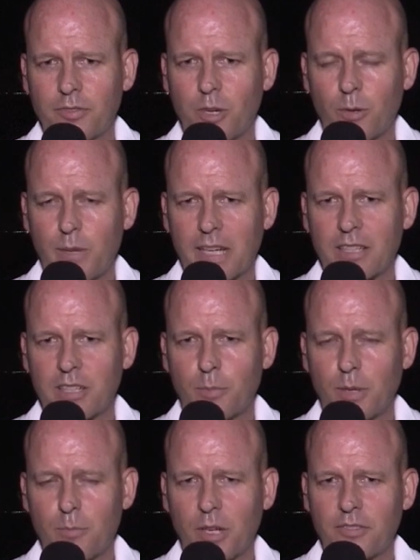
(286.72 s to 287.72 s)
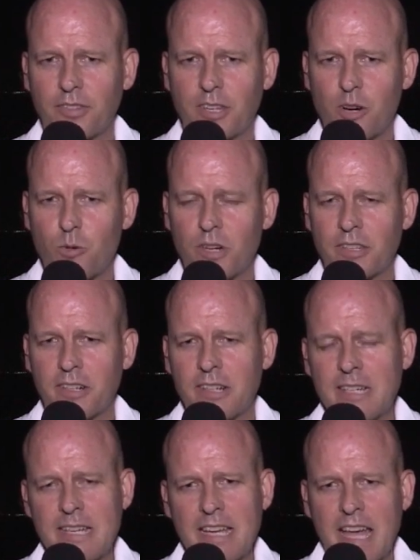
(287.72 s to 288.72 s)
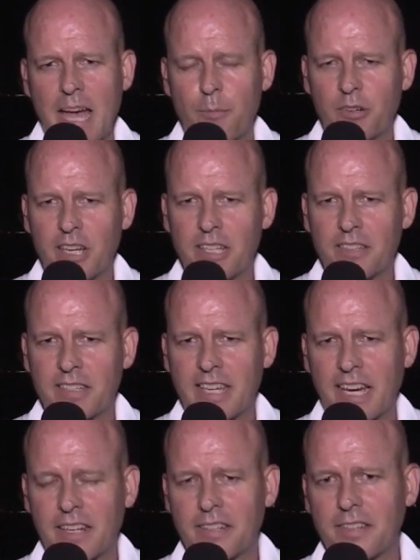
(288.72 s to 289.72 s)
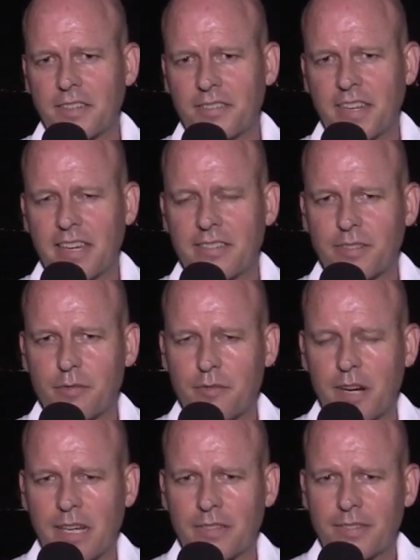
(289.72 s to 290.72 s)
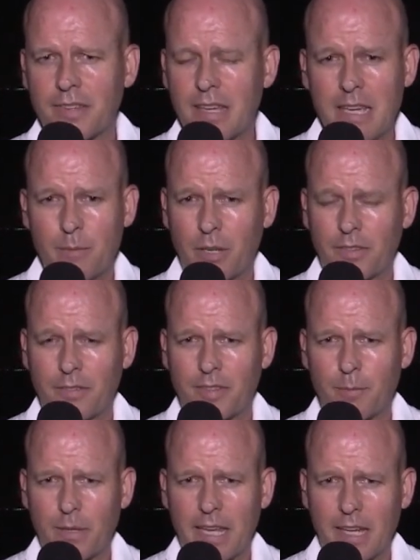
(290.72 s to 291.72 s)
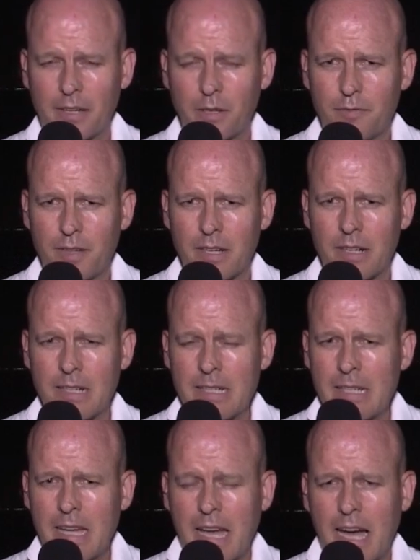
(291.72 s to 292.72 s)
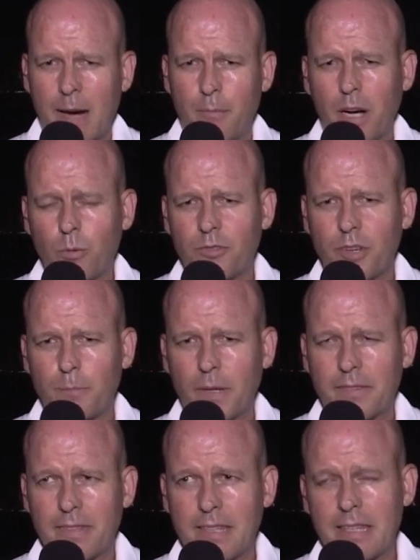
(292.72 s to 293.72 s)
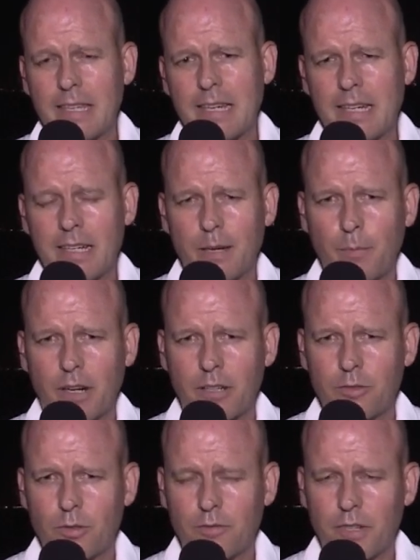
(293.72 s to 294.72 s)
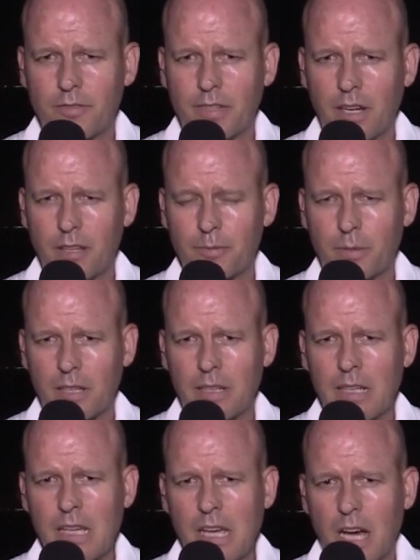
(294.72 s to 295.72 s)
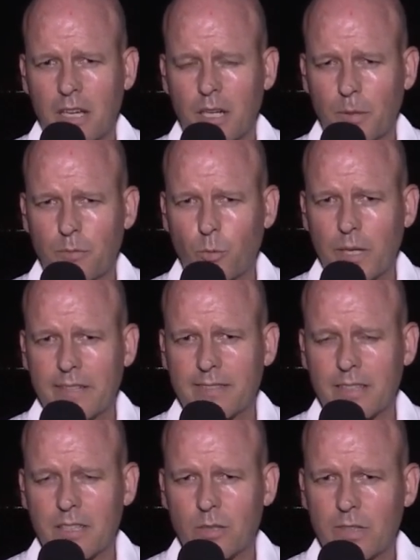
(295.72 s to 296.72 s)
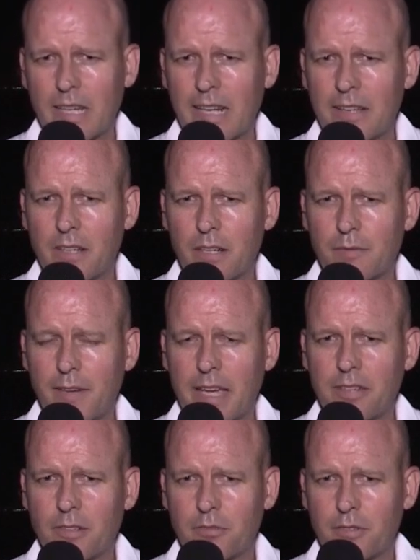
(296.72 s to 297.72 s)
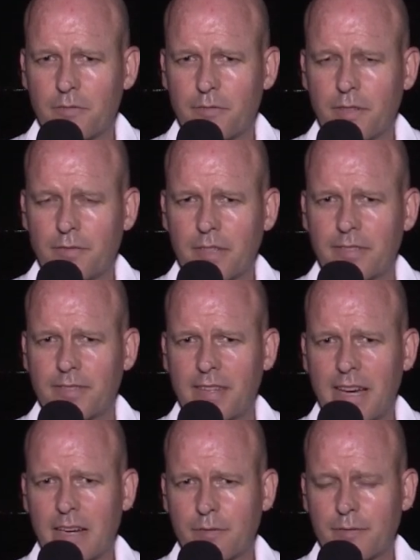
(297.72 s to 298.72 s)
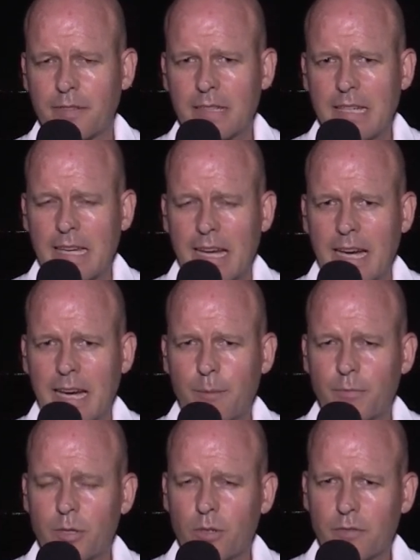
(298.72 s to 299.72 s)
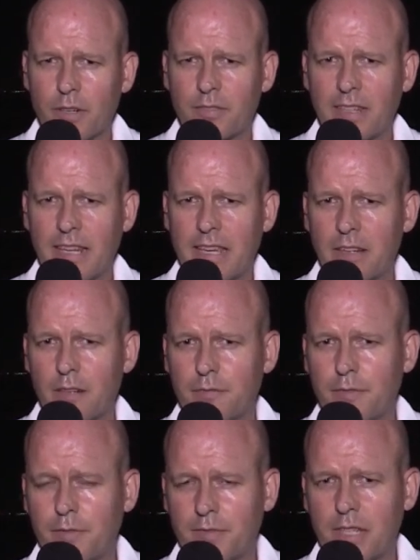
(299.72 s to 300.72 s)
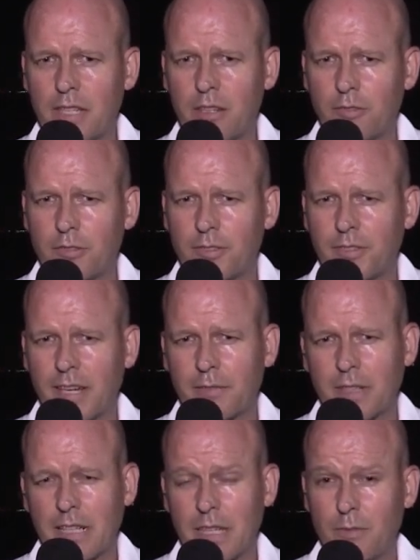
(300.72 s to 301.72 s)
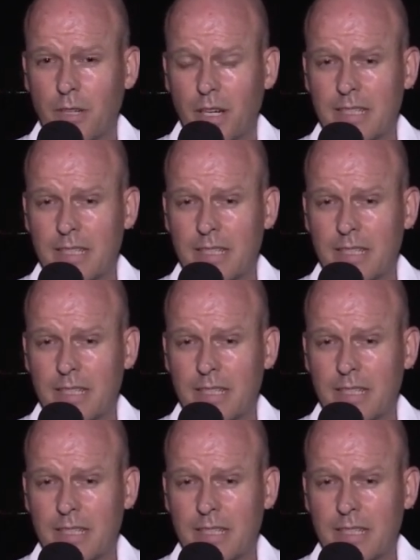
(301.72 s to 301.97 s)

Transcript: going back a couple of months ago, where they're emigrating to Canada, the States or France because they've simply had enough here. I was up at the American University Hospital a couple of weeks ago. They laid off 850 staff The university laid off 1,500 staff. It'll give you an